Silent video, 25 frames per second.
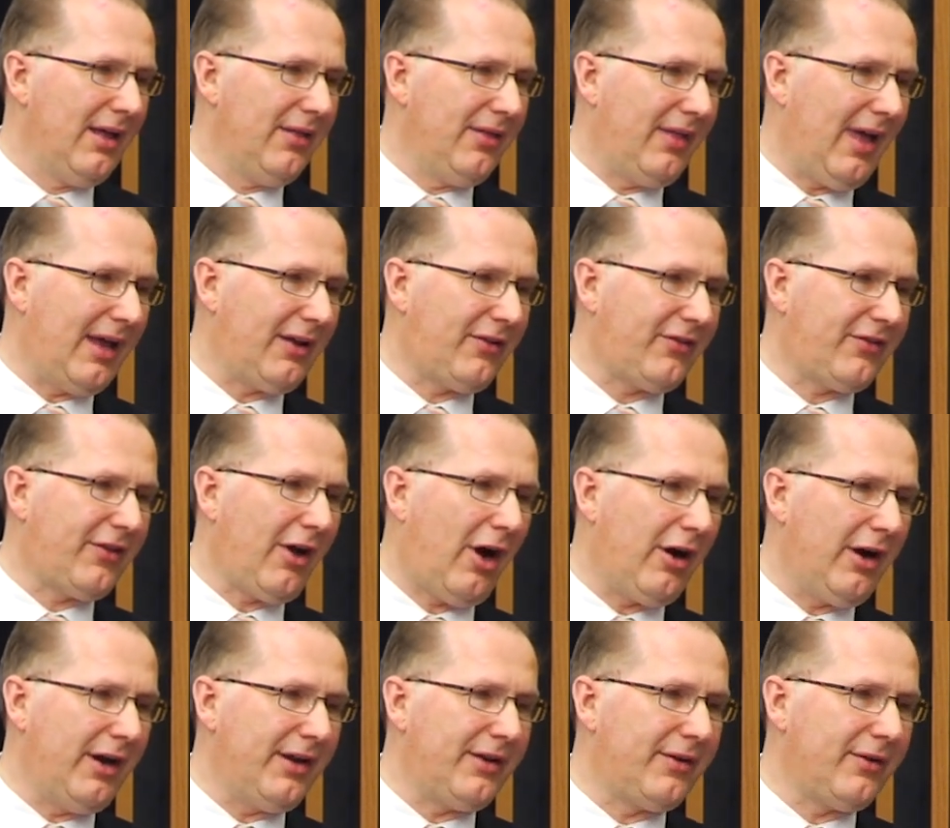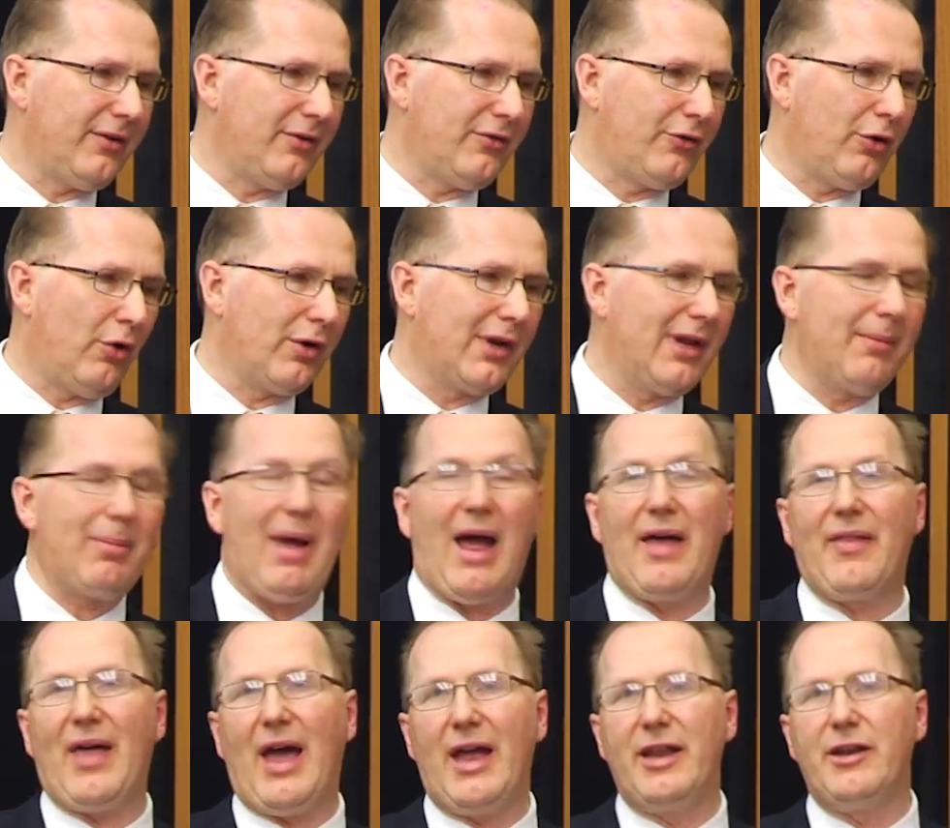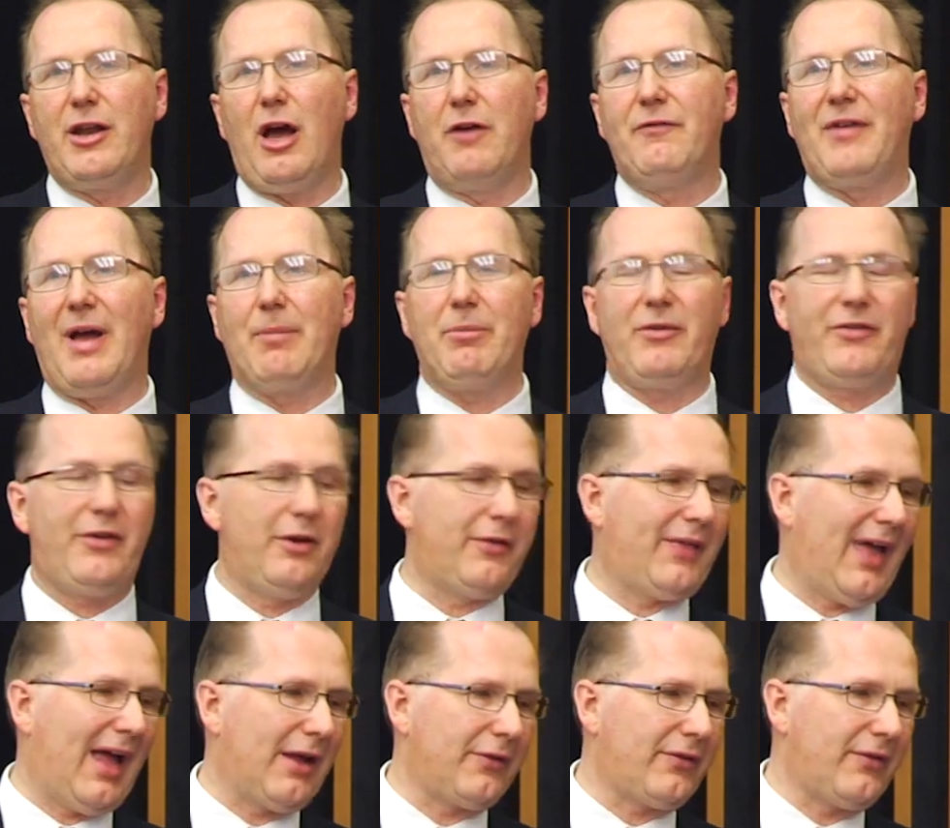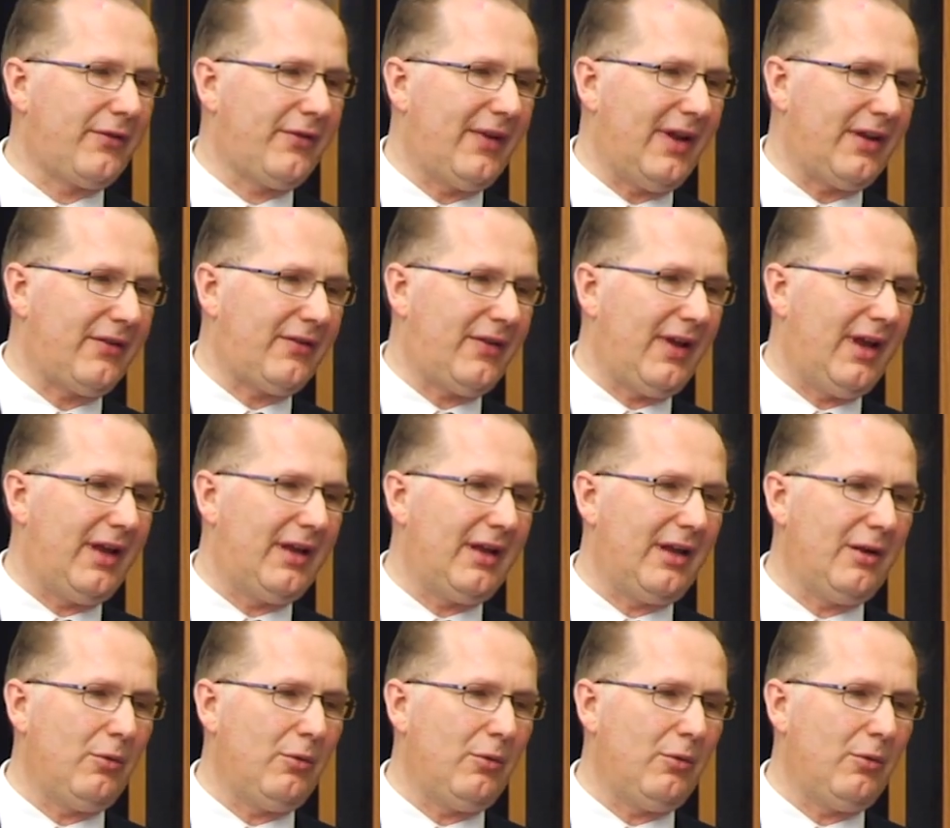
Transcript: they started talking about that in November 2016,